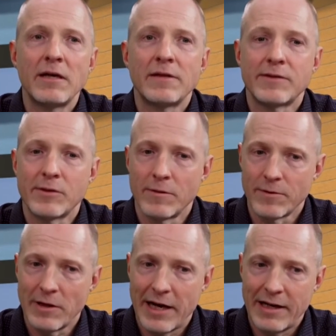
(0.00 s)
the
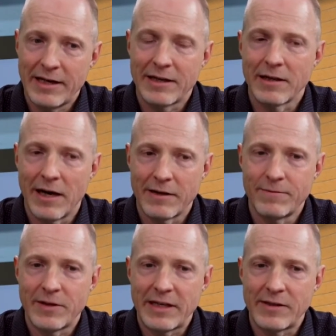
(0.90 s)
silver lining in a lot of
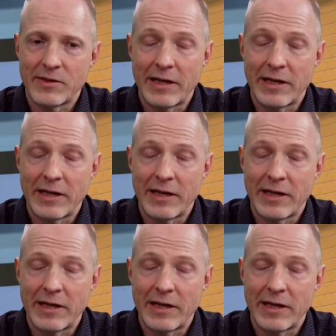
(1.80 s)
things.